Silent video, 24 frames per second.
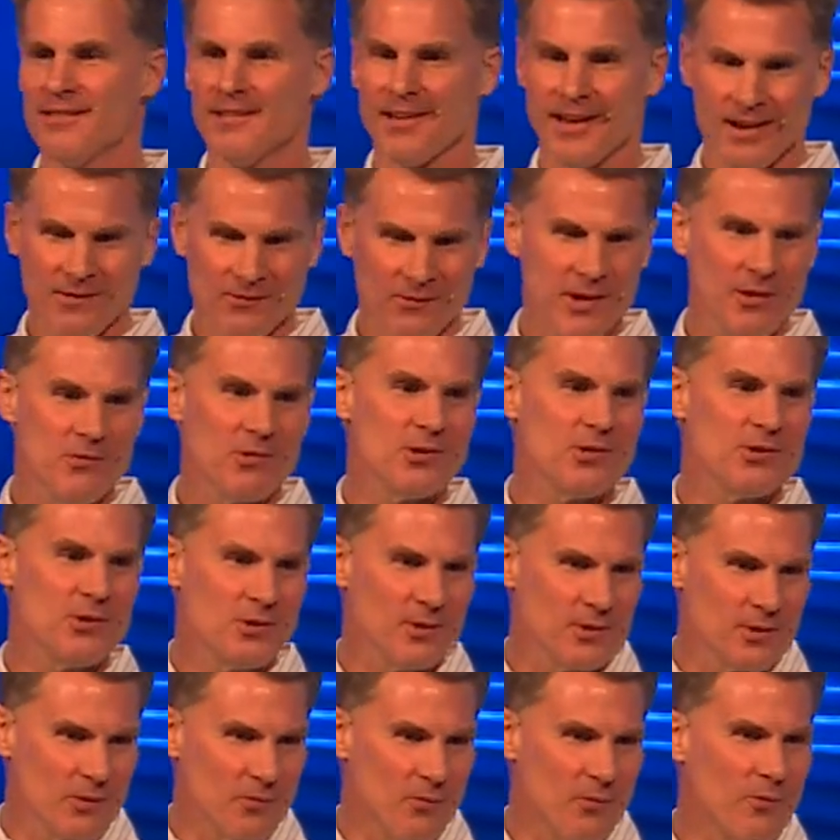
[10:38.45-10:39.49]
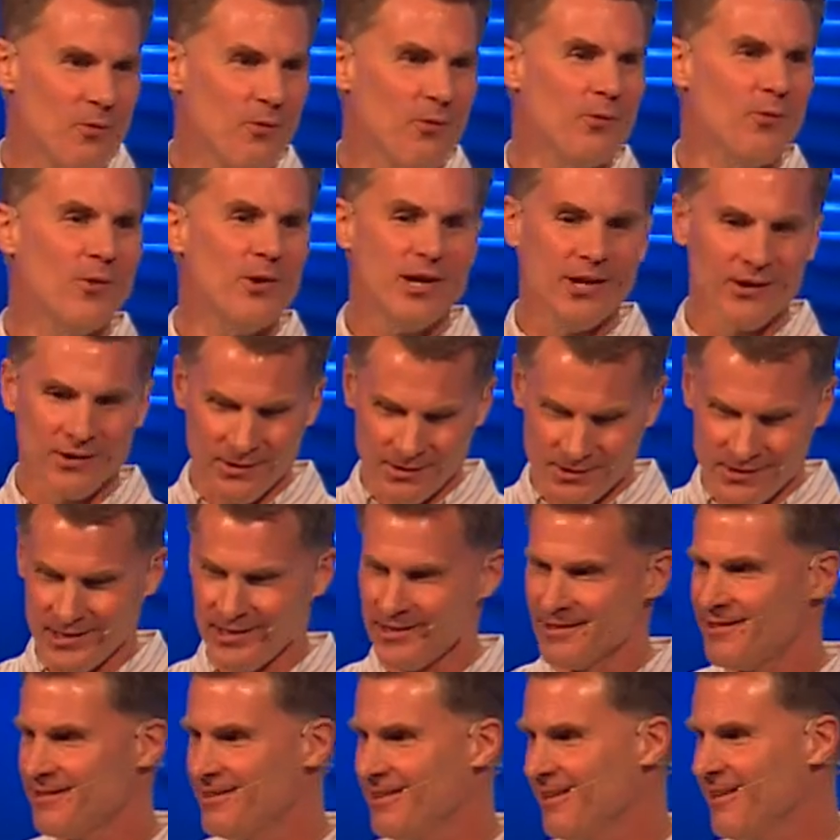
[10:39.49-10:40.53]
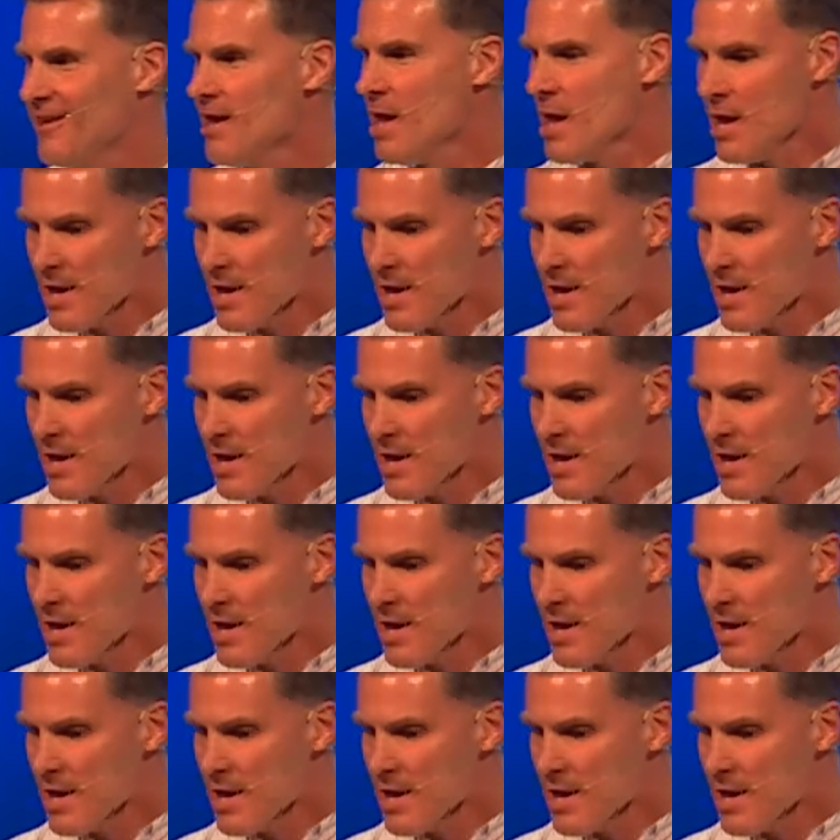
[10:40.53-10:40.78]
Like we were doing the real deal here.